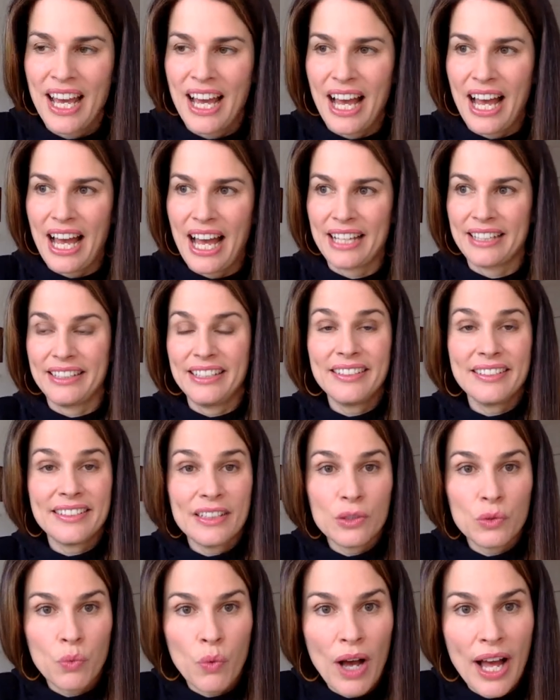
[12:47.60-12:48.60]
And uh, this
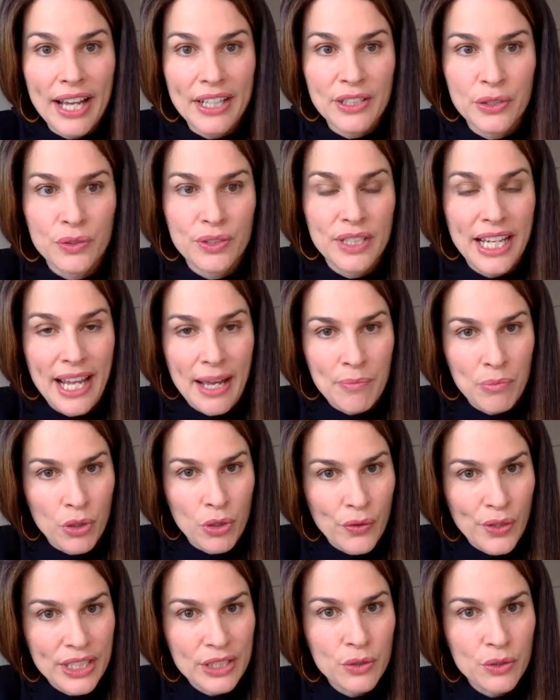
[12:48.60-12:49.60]
is why today I'm
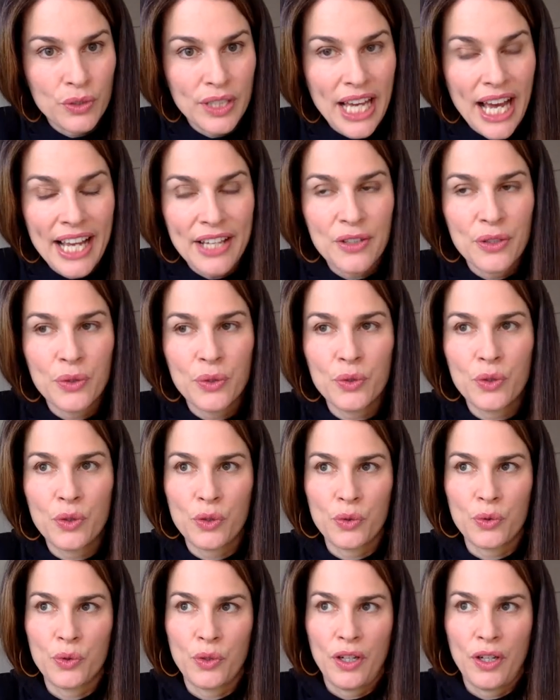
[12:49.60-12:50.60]
going to guide you
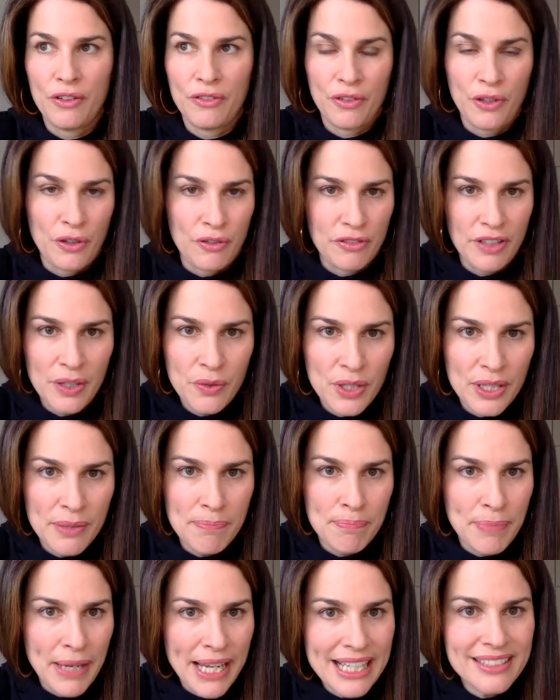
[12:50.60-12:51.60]
to a, a very
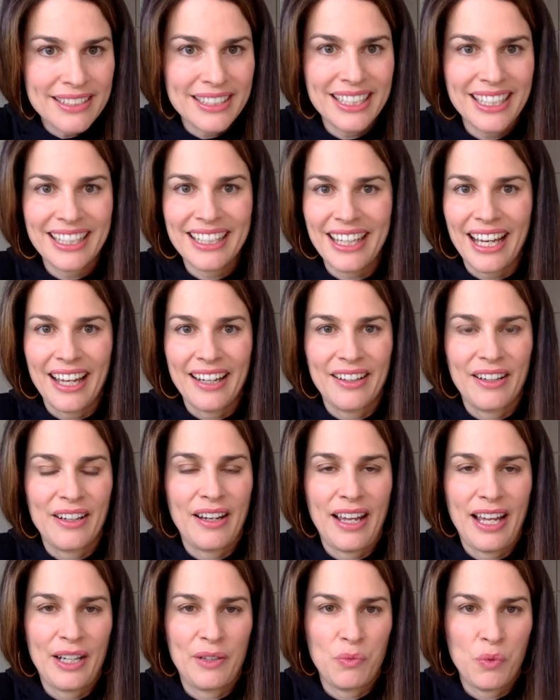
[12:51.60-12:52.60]
basic and,
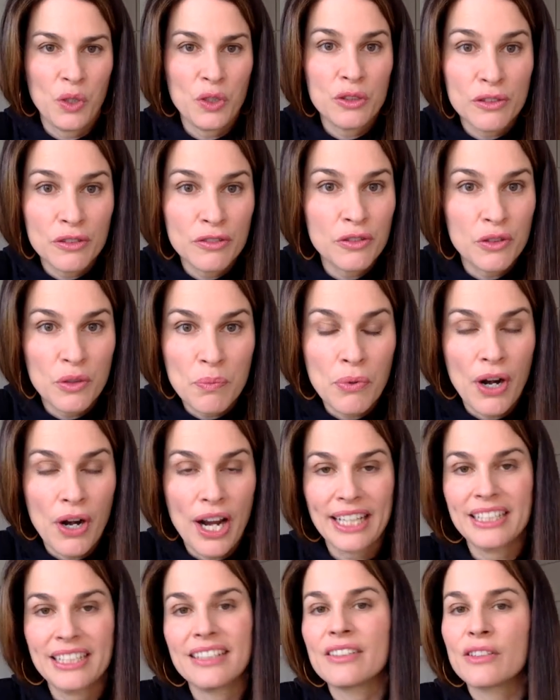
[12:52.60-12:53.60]
and, wonderful
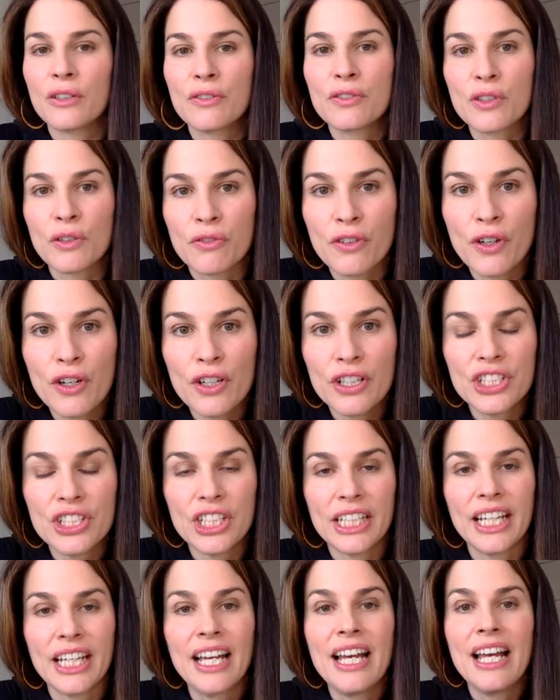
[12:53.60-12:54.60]
practice of
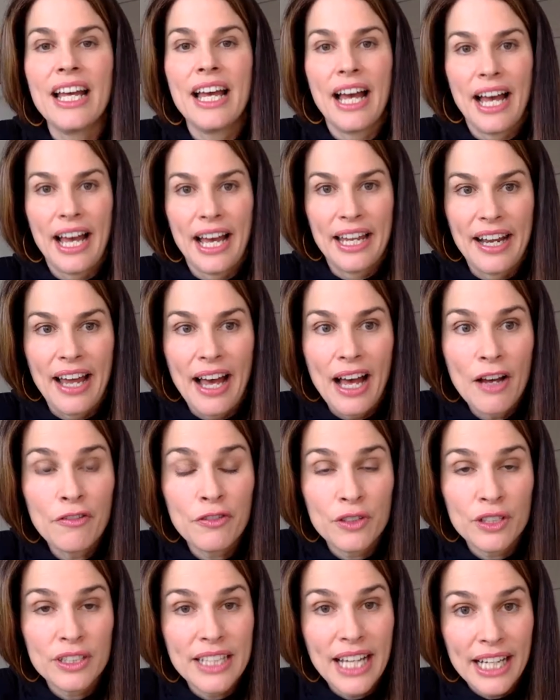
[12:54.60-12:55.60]
sophrology, And
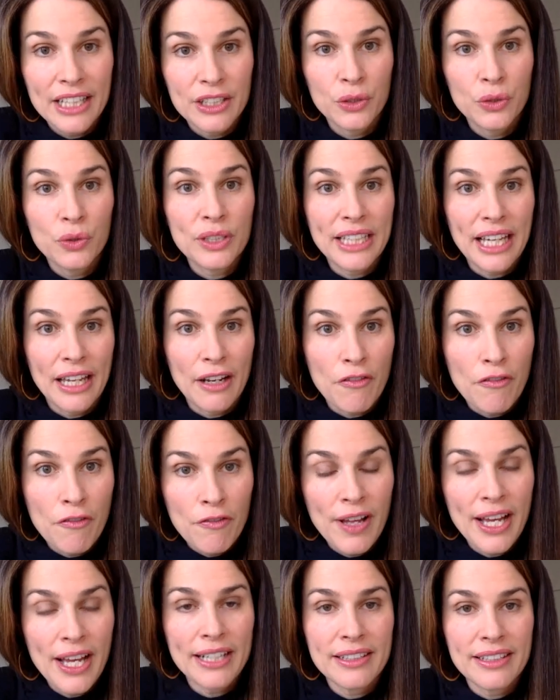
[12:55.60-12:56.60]
after that, you can
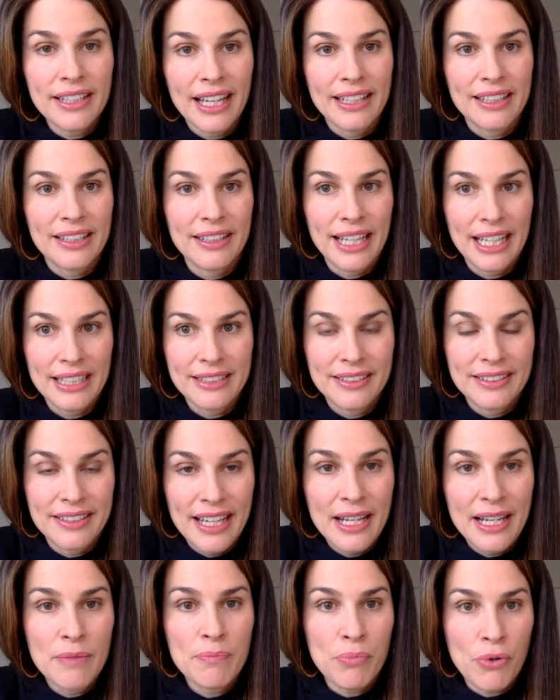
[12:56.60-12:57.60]
find that, that
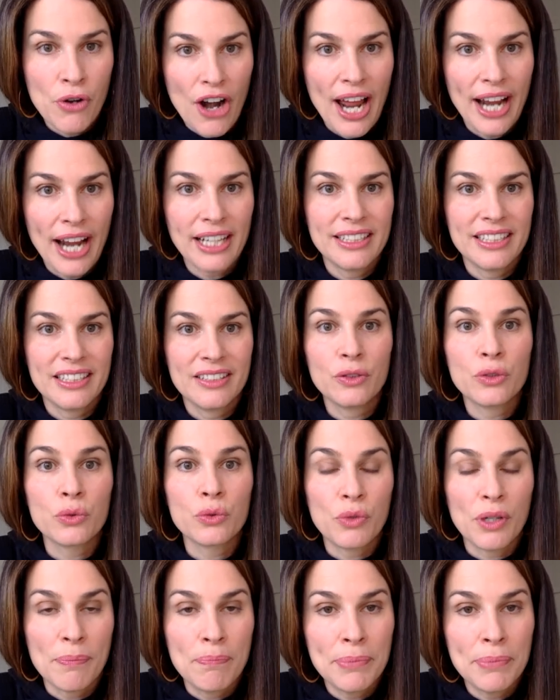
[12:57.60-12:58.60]
same practice to
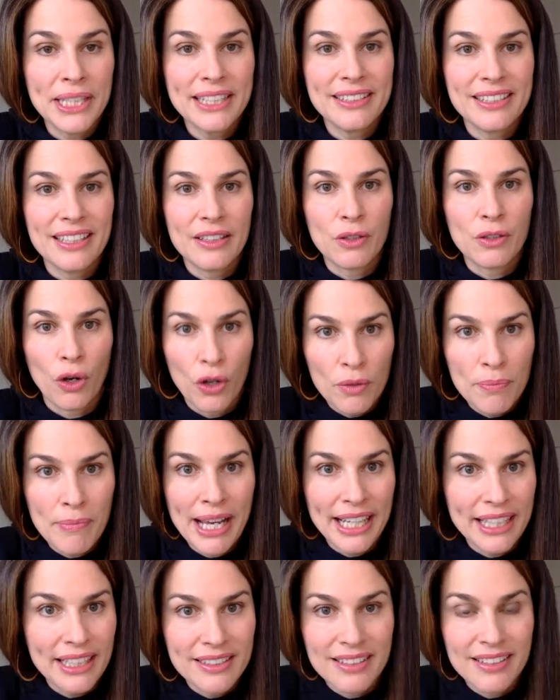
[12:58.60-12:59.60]
repeat it on my
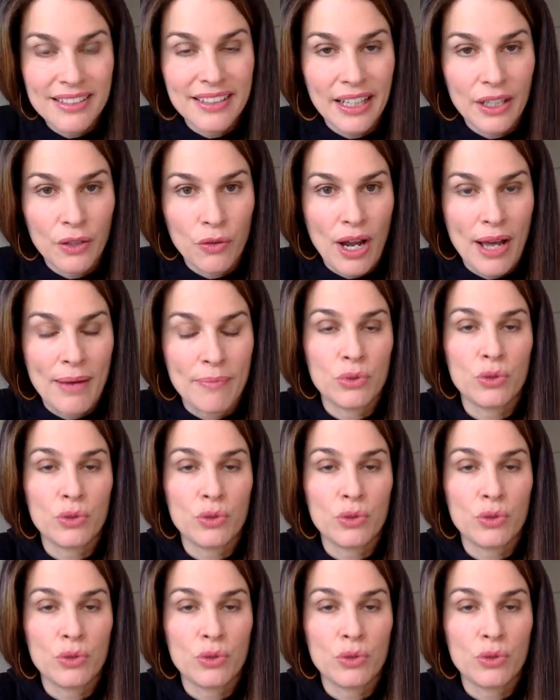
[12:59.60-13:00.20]
Instagram.